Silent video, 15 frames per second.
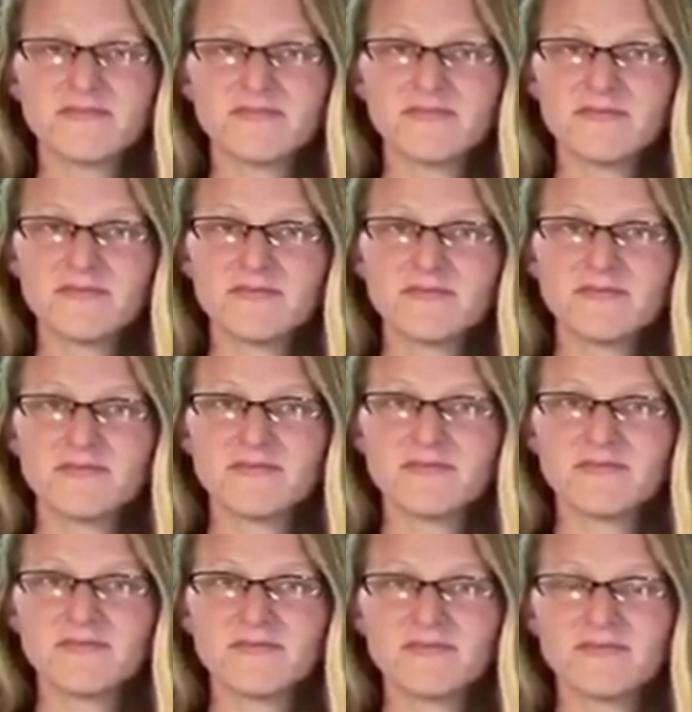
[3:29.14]

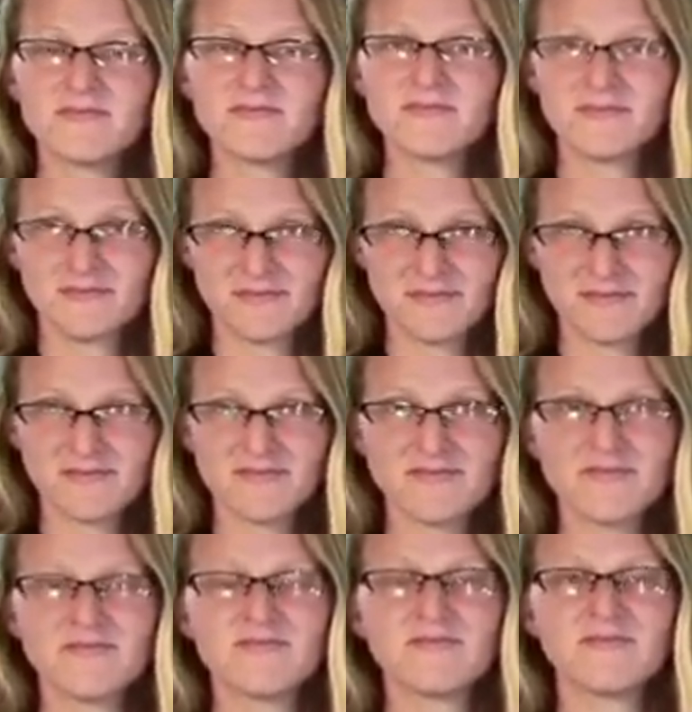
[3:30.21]

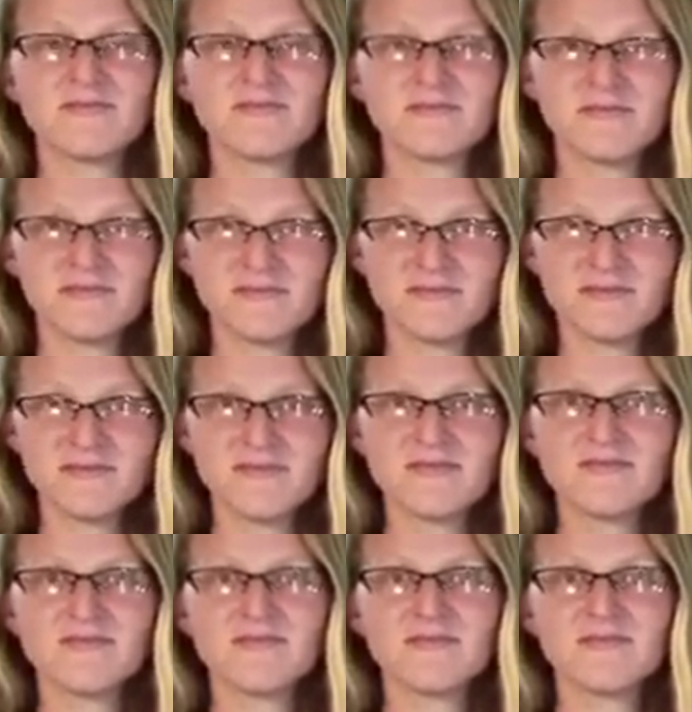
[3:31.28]

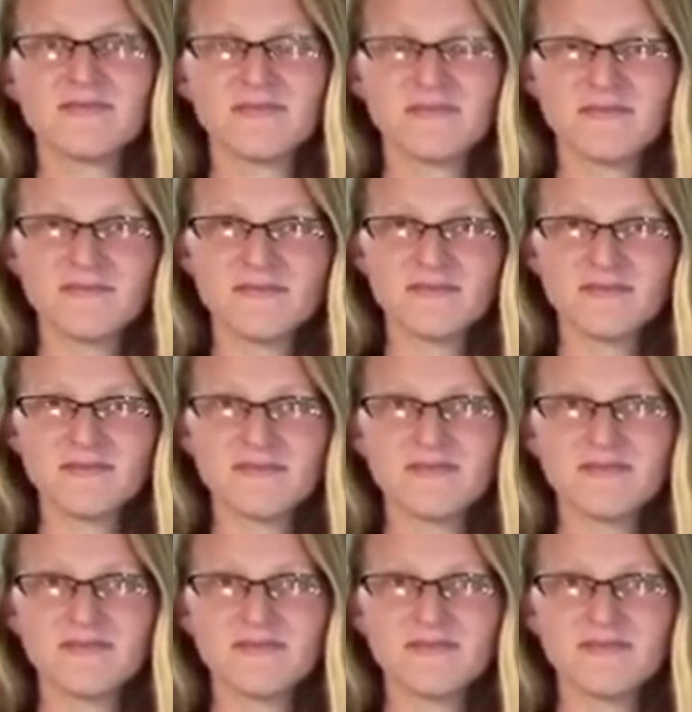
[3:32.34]
This person isn't speaking.